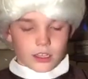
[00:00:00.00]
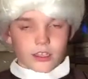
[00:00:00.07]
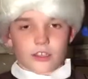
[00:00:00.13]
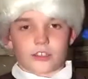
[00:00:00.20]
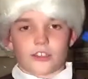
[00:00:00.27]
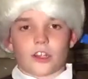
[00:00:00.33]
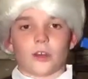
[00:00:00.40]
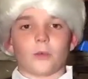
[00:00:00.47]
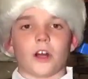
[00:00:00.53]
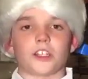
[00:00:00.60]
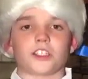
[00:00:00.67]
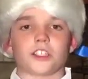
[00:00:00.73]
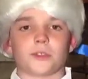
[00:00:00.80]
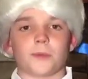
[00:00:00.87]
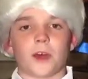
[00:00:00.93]
John watched
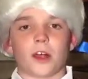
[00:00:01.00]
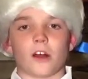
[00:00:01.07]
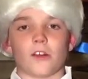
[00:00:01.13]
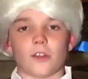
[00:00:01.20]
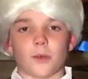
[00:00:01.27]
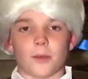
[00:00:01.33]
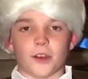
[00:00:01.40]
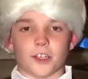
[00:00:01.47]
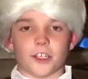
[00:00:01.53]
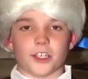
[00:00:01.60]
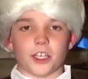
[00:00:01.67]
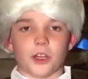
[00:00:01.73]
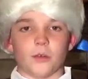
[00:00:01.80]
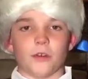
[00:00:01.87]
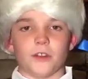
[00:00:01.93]
his battle at the Bunker
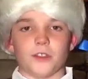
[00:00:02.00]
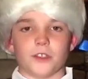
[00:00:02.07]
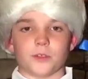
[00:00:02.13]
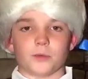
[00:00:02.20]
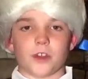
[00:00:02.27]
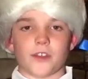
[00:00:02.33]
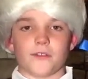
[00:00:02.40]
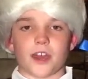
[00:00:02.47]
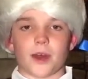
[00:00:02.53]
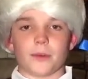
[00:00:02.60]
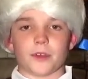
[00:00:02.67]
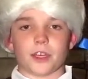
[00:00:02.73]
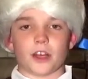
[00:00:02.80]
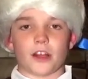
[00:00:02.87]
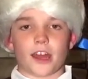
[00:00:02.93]
Hill with his wife
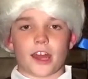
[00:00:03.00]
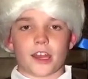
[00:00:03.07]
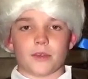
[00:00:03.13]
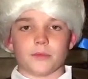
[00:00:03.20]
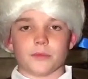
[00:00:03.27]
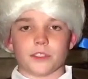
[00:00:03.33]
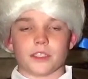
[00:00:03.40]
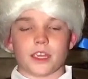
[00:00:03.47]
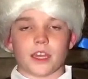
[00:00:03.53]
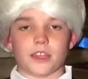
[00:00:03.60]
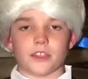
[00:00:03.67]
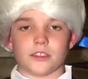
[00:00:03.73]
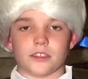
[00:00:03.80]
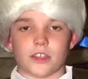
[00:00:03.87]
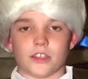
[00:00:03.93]
Abigail Adams and
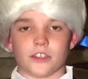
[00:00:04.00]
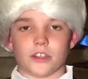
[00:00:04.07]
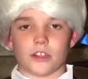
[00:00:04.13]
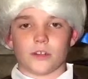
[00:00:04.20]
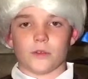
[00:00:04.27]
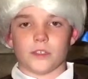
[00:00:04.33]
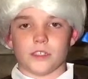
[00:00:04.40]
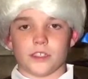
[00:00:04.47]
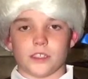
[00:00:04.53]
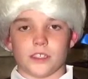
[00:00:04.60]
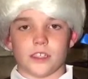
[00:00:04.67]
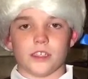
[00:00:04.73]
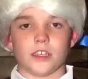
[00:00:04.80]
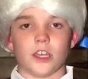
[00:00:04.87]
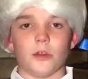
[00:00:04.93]
his son John
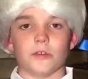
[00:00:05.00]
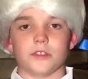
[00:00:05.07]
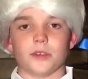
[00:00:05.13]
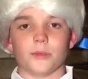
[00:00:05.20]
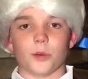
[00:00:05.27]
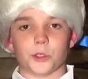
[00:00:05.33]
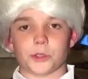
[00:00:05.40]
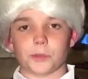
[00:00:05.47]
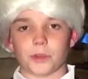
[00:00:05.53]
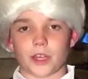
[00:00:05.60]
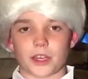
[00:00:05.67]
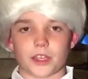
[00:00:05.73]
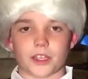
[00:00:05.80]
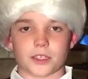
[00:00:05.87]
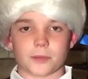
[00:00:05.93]
Quincy. It was the most
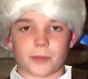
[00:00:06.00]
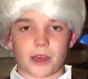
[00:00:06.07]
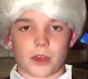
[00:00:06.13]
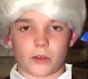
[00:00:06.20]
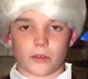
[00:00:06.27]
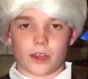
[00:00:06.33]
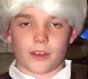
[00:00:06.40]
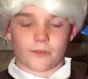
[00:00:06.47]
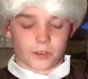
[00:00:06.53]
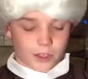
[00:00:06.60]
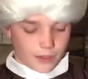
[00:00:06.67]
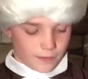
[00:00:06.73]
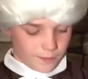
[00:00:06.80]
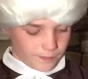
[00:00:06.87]
bloodiest battle ever.